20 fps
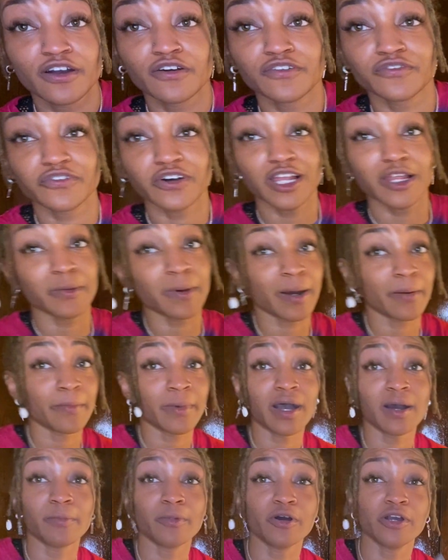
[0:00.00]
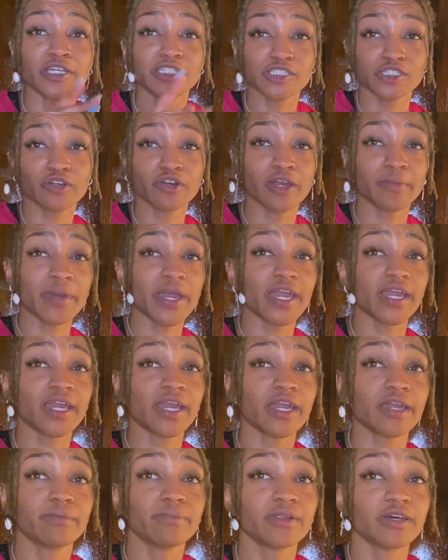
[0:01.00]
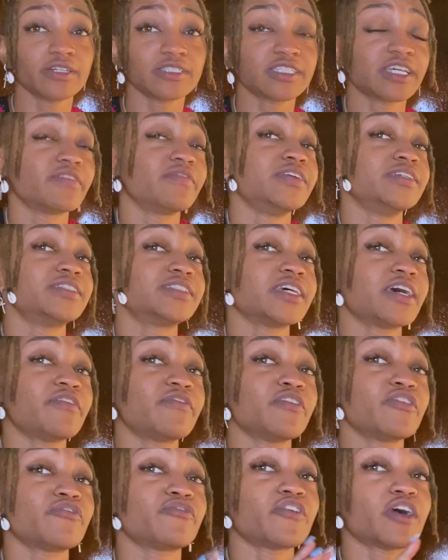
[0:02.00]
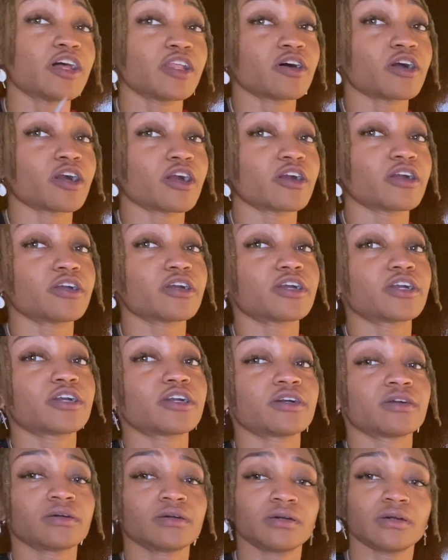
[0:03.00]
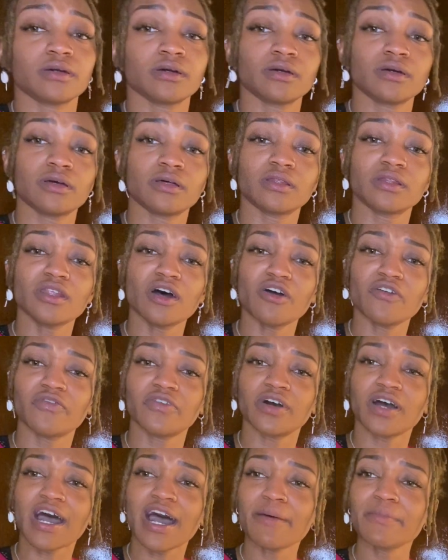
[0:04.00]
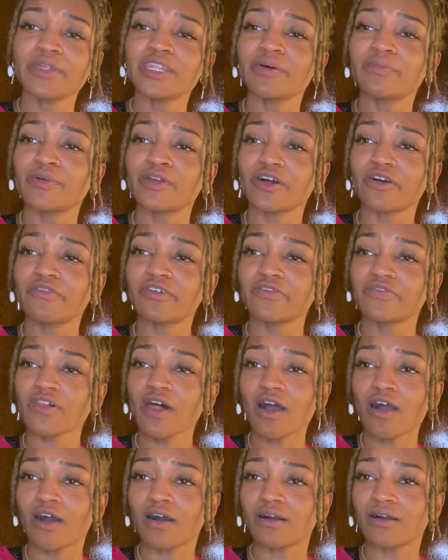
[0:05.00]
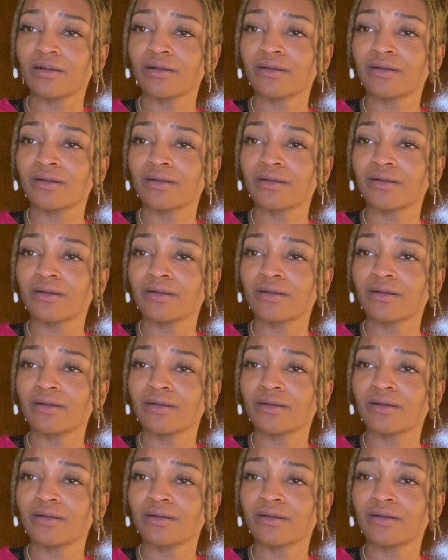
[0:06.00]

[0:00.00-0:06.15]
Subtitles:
Follow my mom on Instagram at KBlair77. Follow her. Nova, I'm in the middle of a vlog.